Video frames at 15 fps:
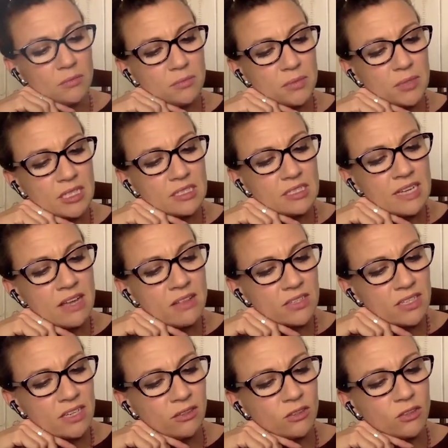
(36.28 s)
Because now the
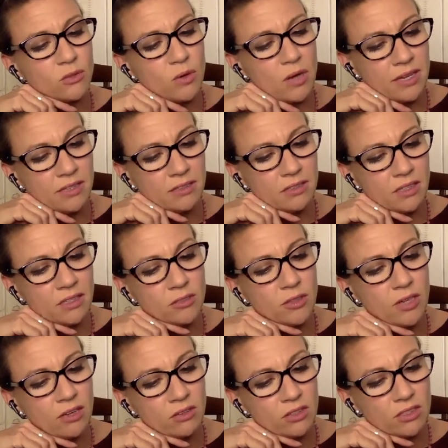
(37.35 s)
town is quiet,
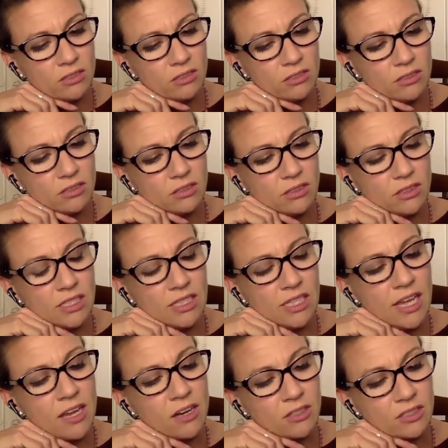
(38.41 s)
uncrowded, and the
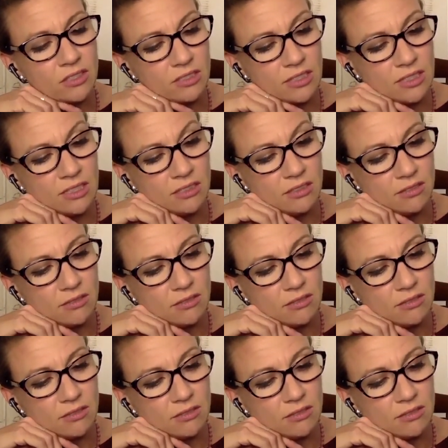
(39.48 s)
air is clean.